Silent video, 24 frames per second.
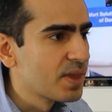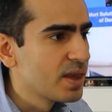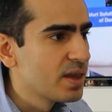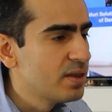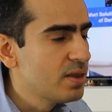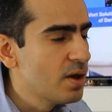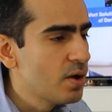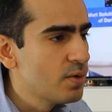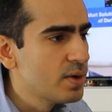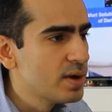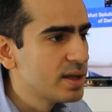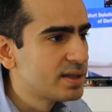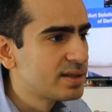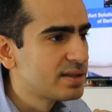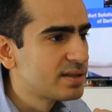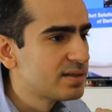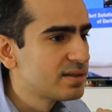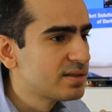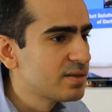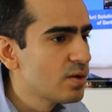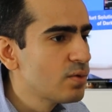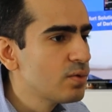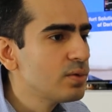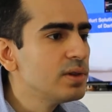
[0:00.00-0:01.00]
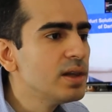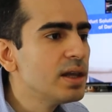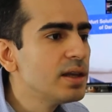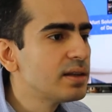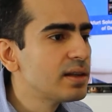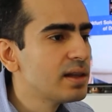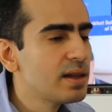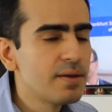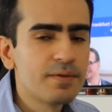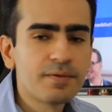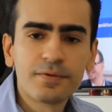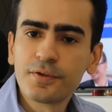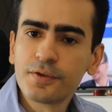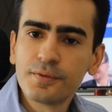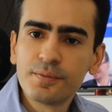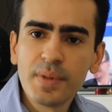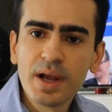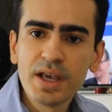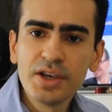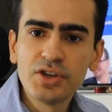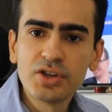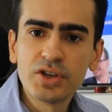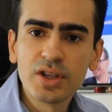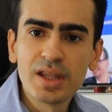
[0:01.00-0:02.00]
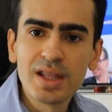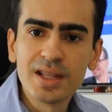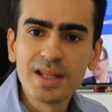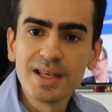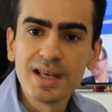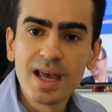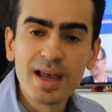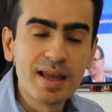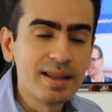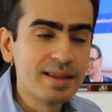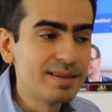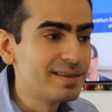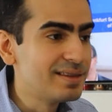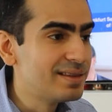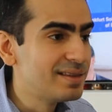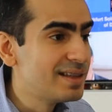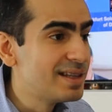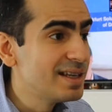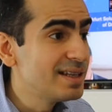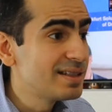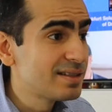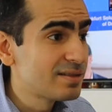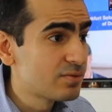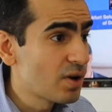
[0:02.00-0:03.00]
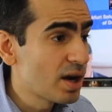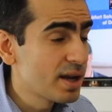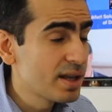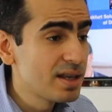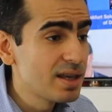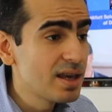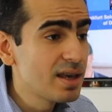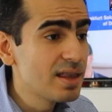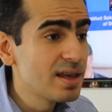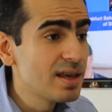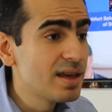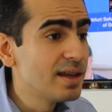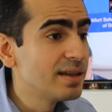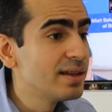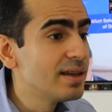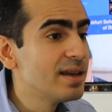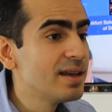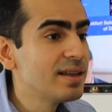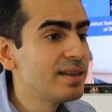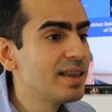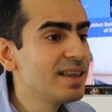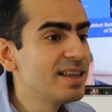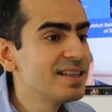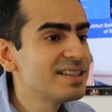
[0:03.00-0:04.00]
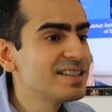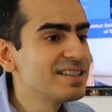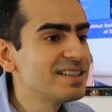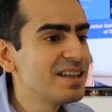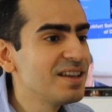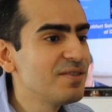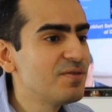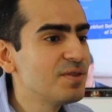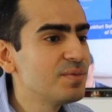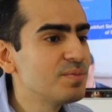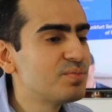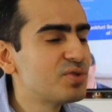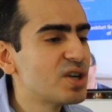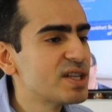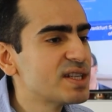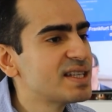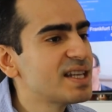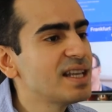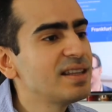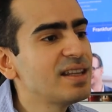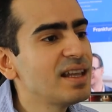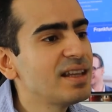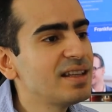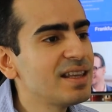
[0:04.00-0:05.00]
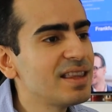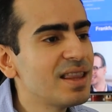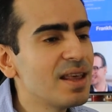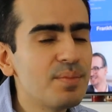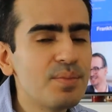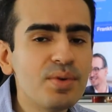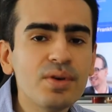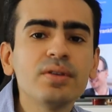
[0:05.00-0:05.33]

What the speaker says: You know, it's so little information, and this right here, it isn't even presented in a